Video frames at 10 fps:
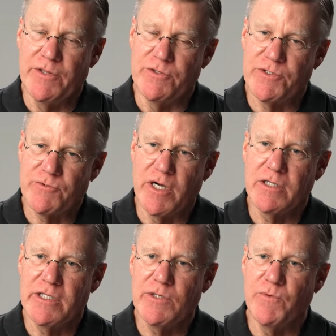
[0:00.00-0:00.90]
They're
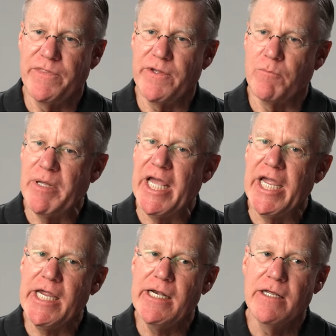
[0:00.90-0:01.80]
struggling with their
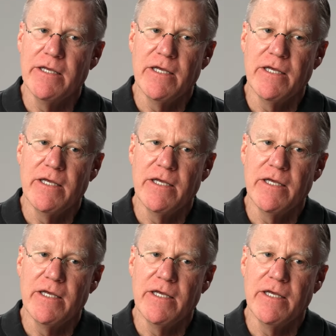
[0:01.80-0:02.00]
pain,